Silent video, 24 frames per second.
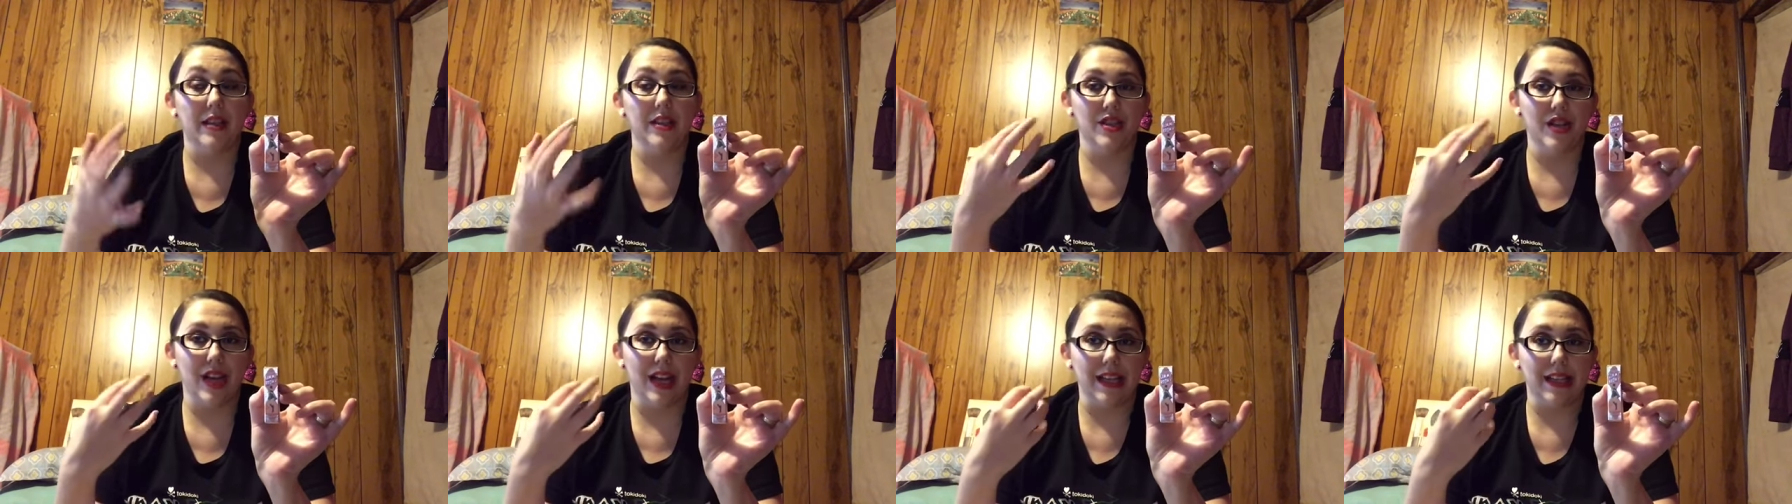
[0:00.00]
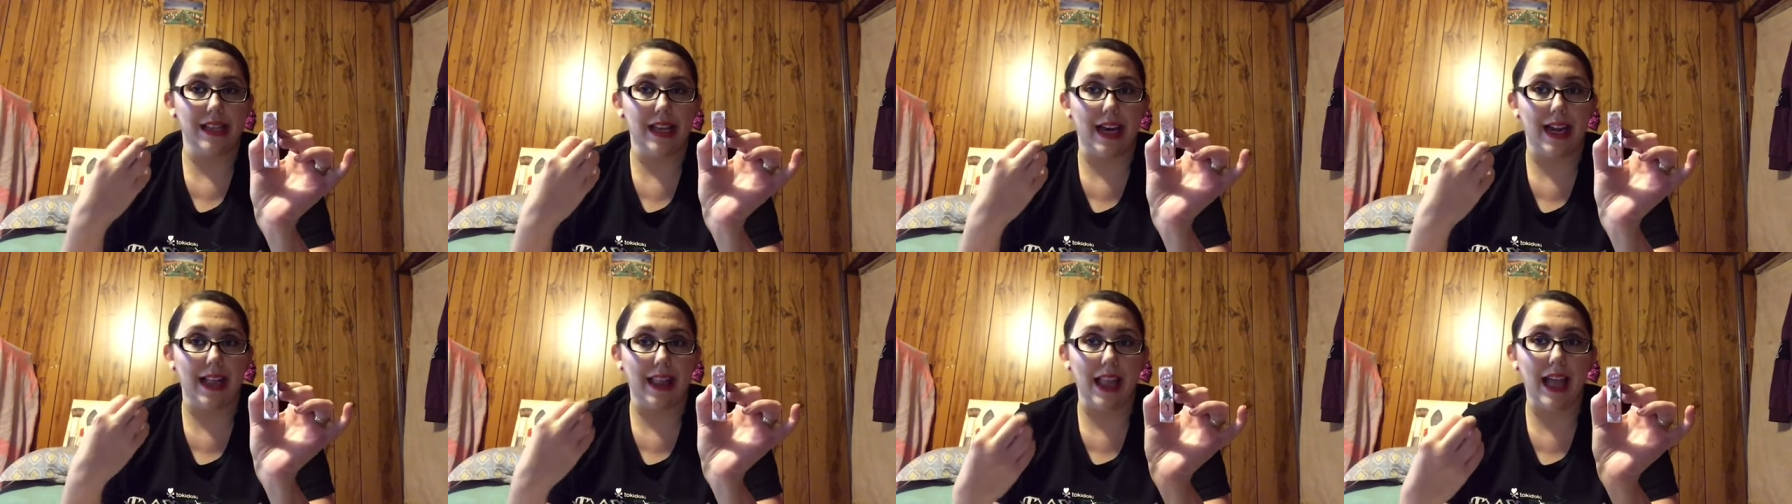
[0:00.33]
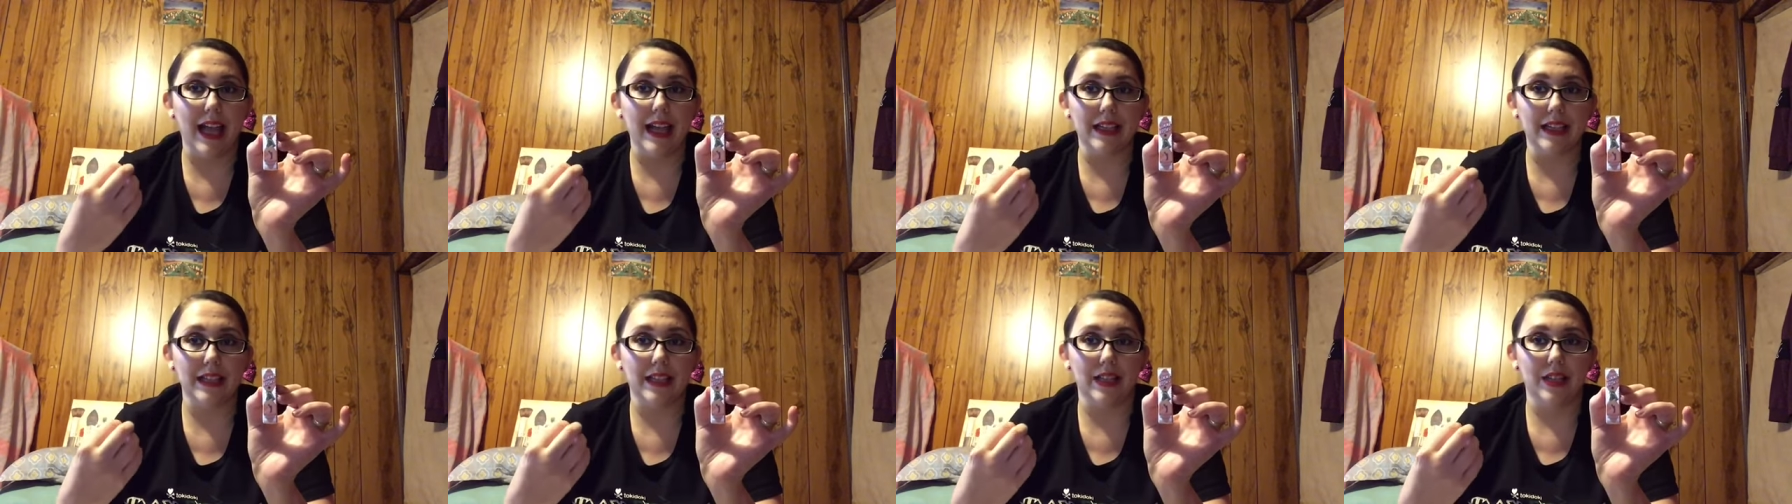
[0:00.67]
The shade that I
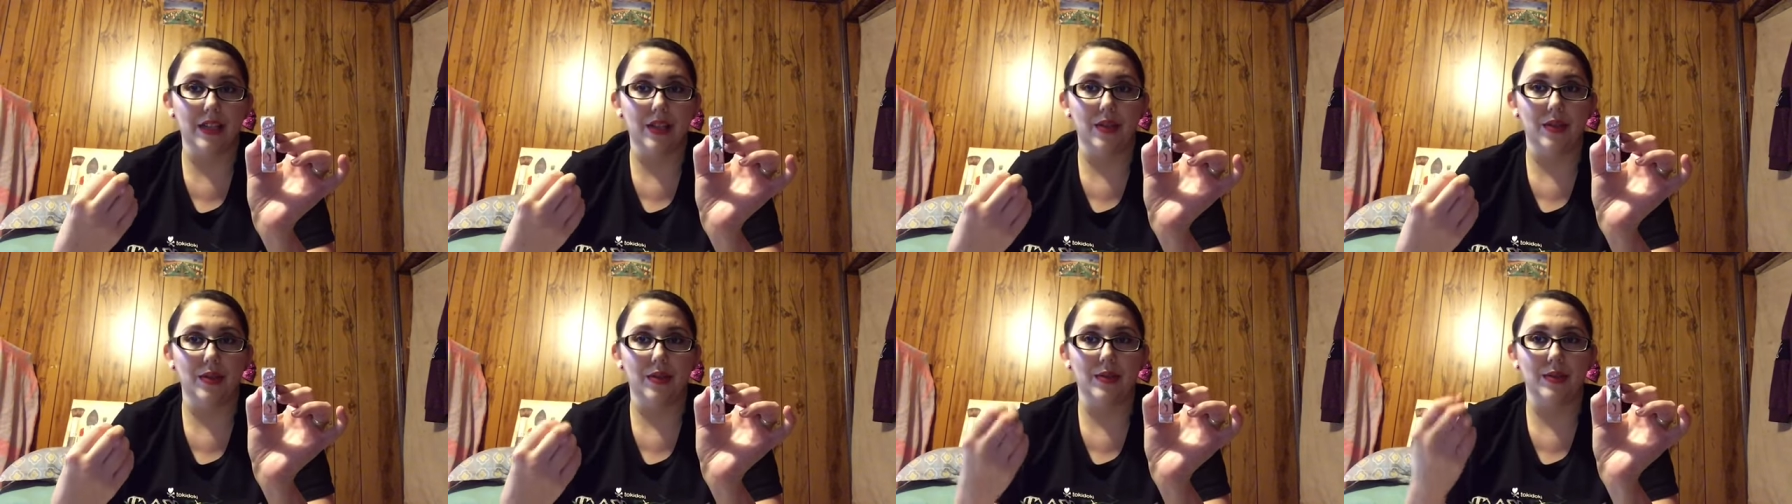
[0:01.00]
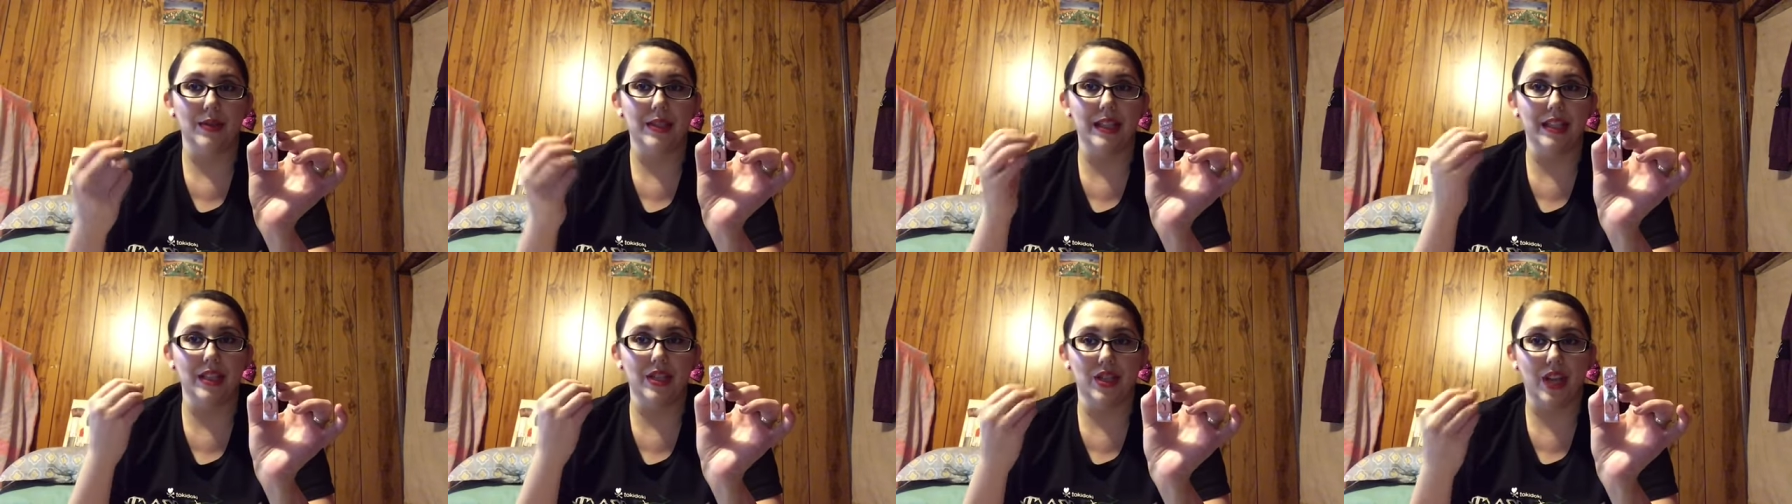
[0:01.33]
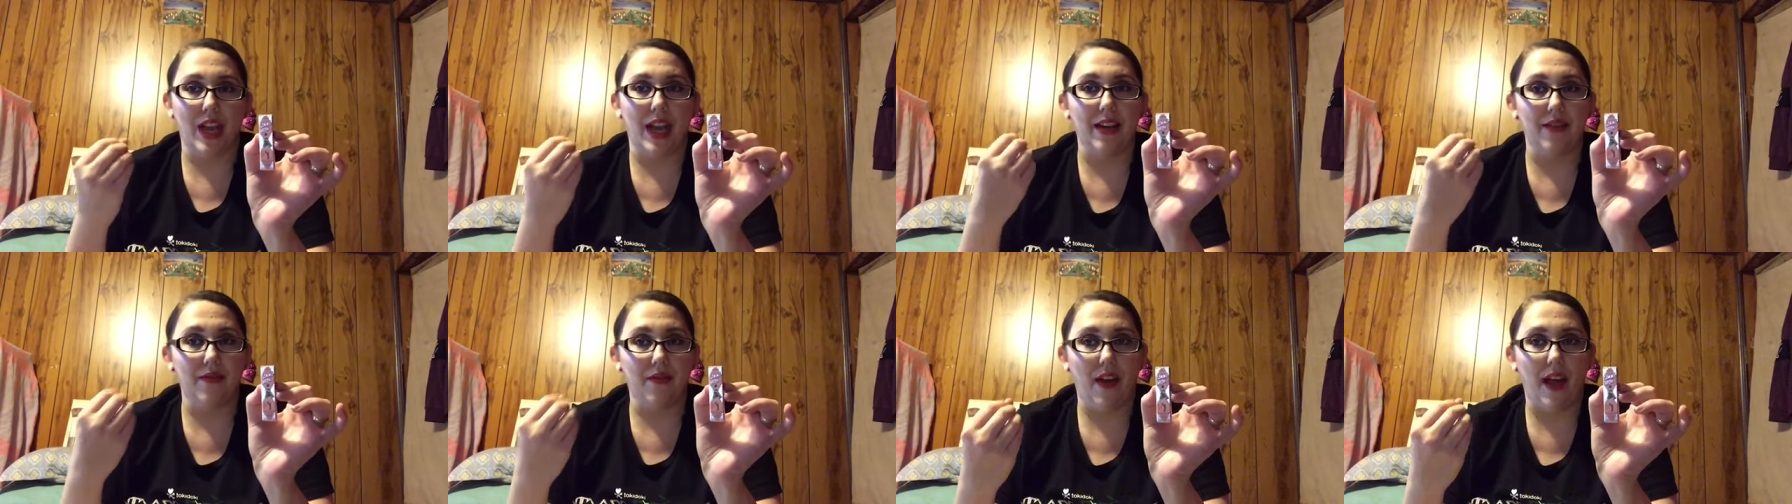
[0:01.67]
like to use is
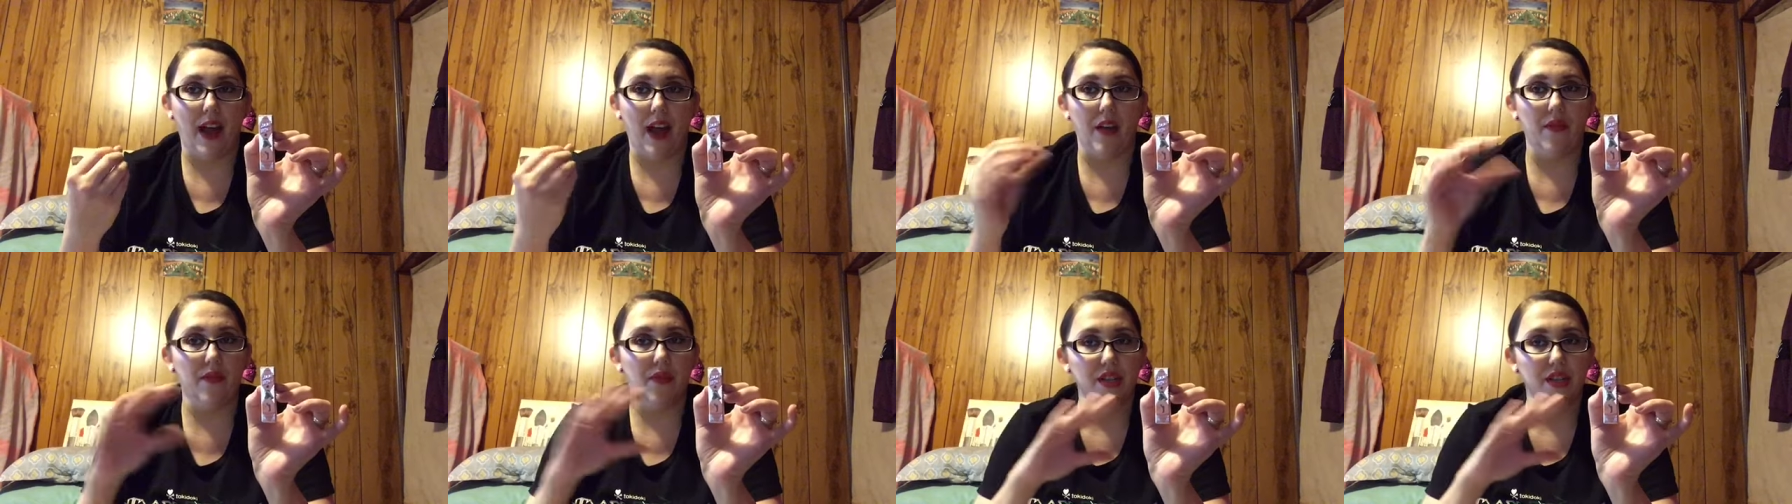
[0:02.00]
shade 5,